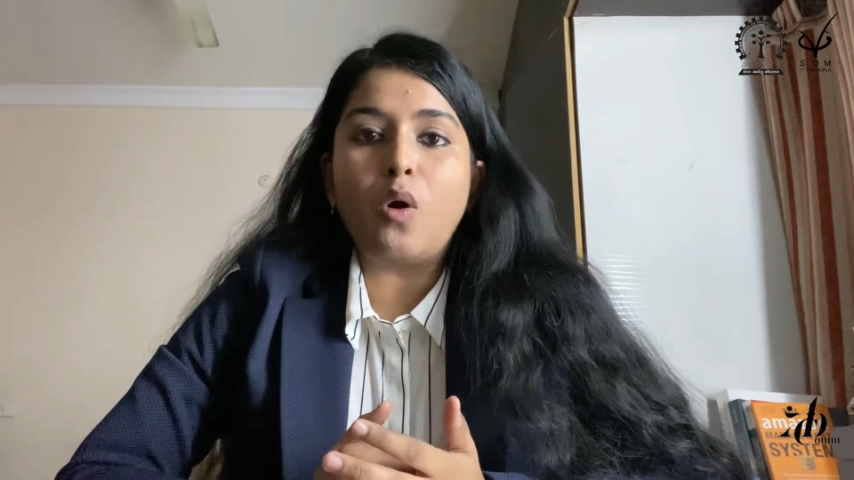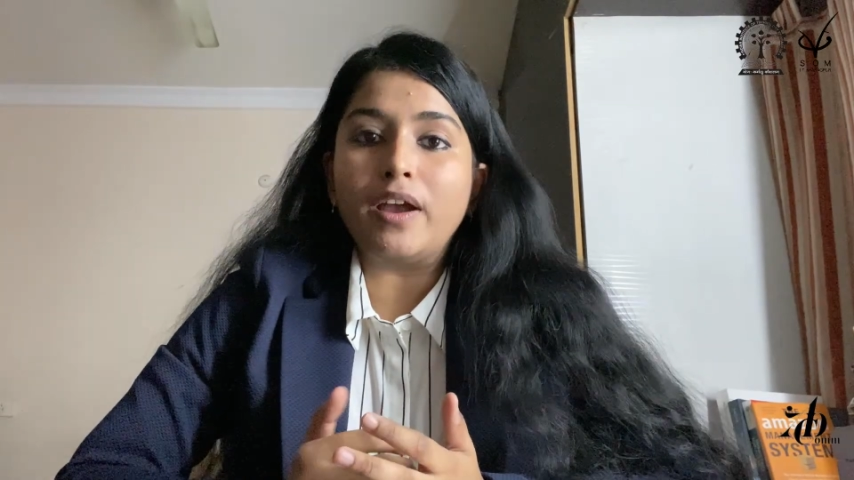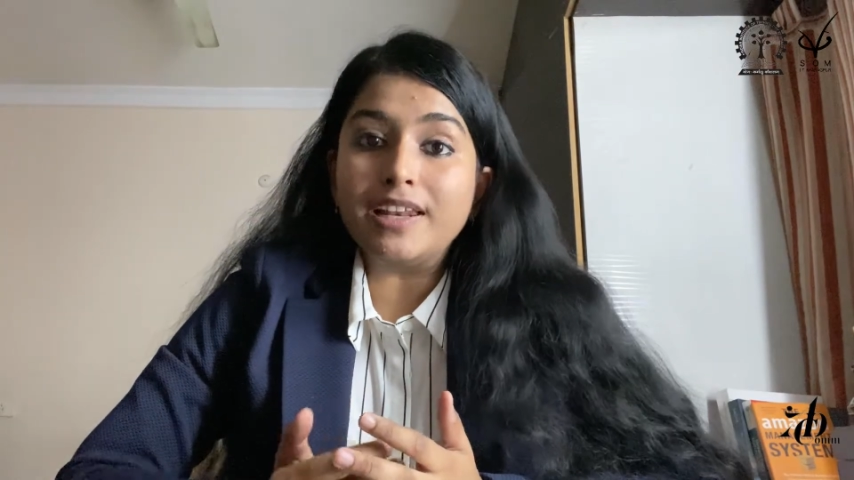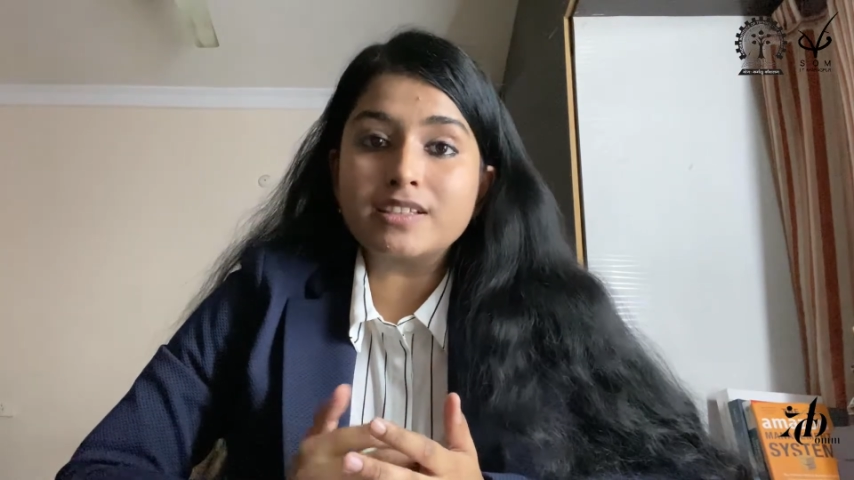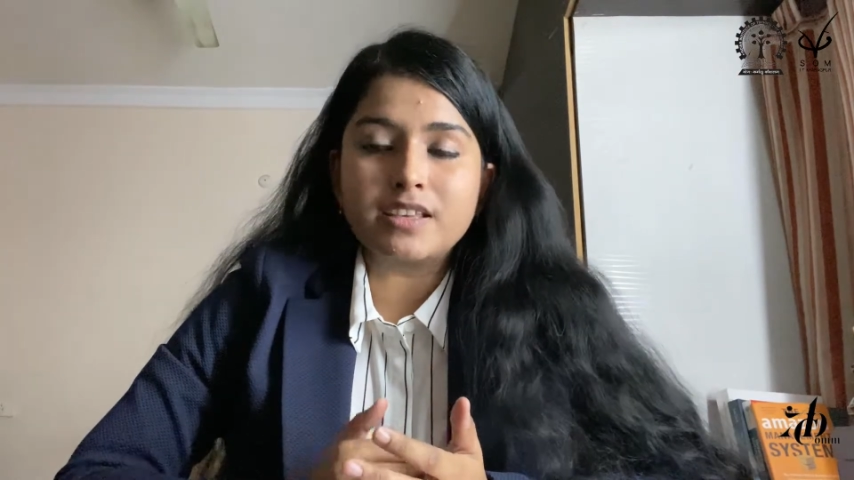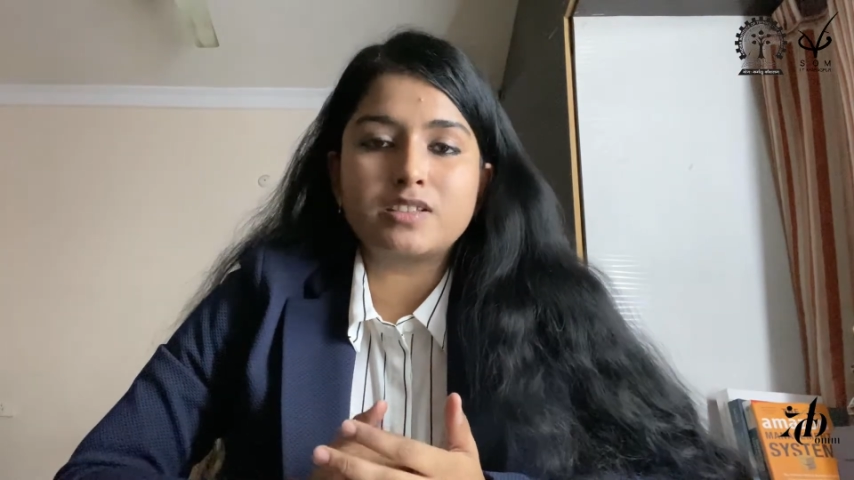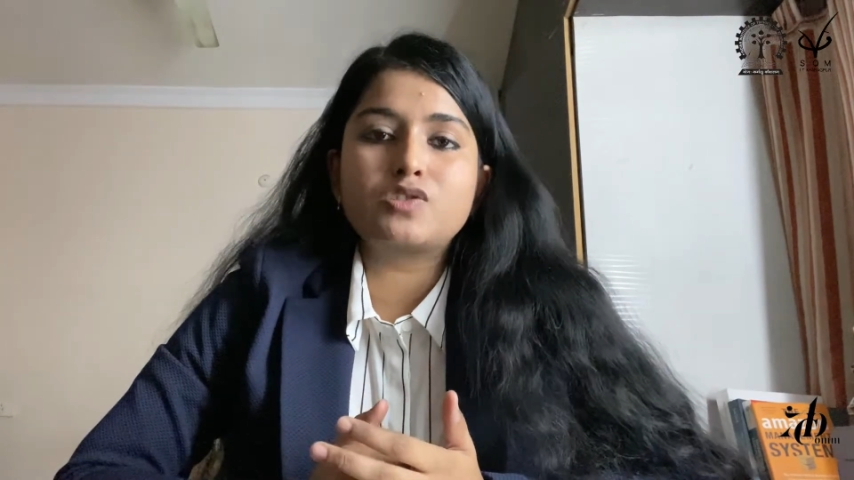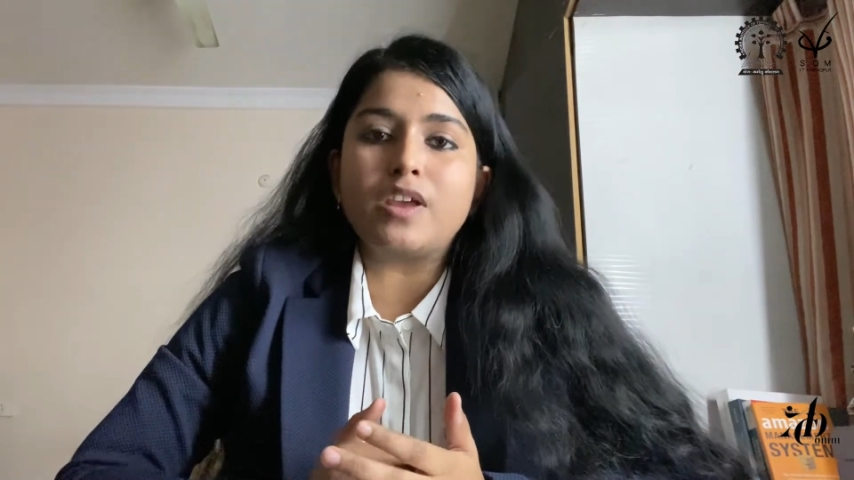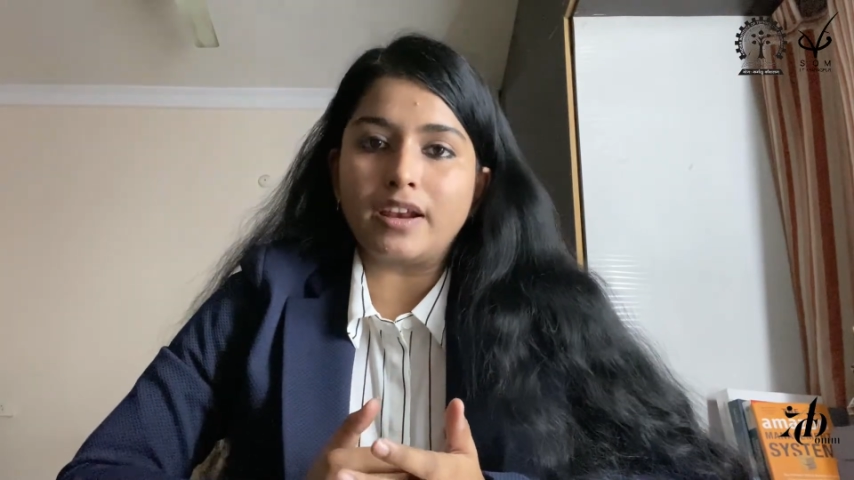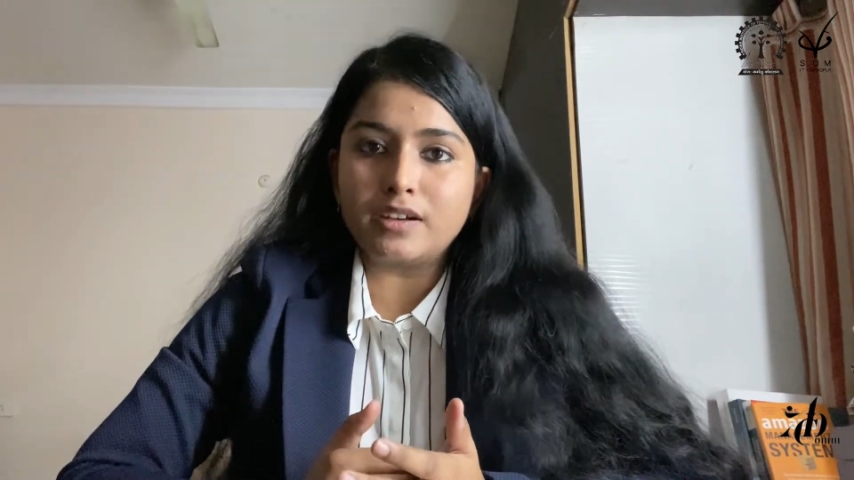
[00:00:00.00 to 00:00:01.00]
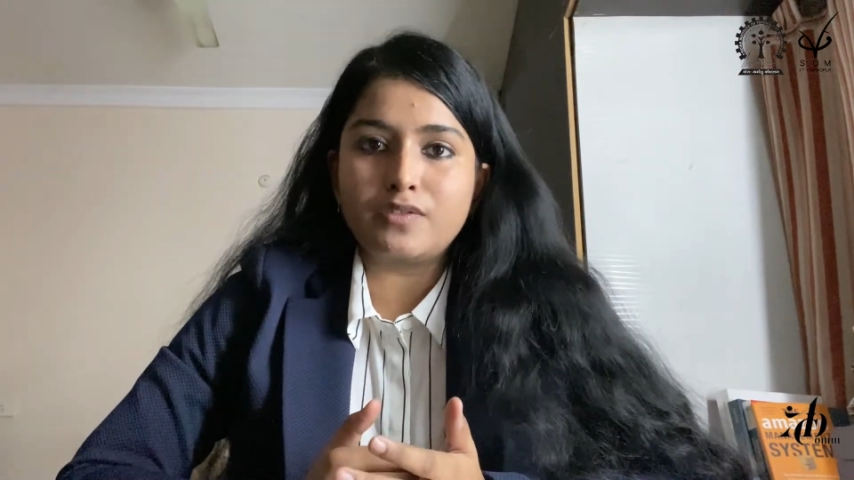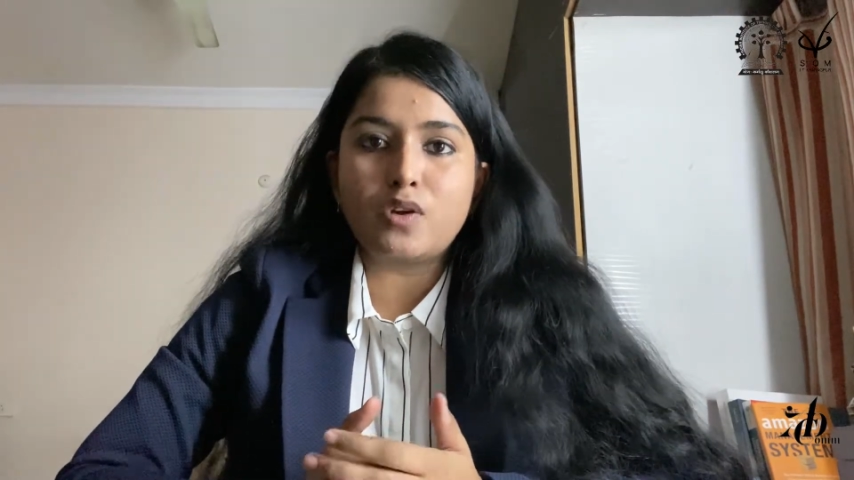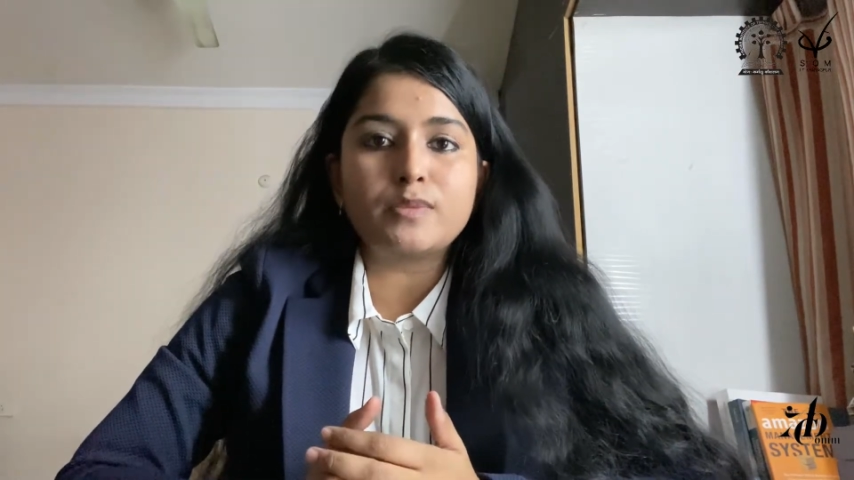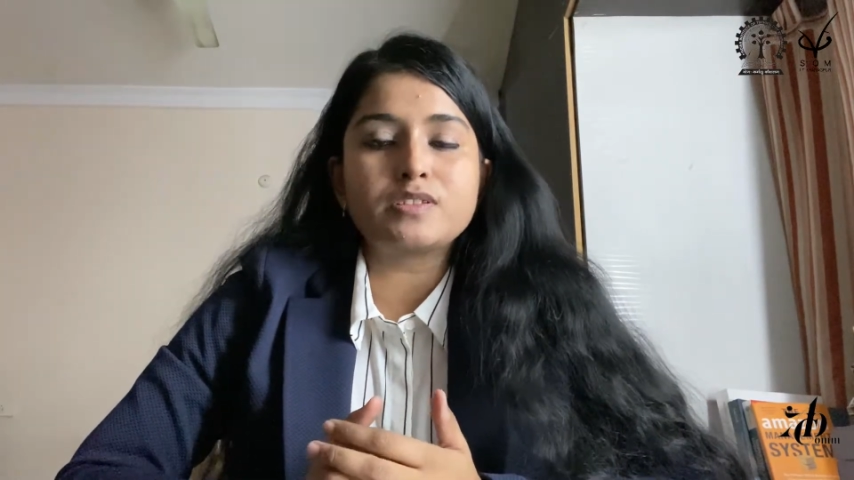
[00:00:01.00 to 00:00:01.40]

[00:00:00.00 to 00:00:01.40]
oil is extracted from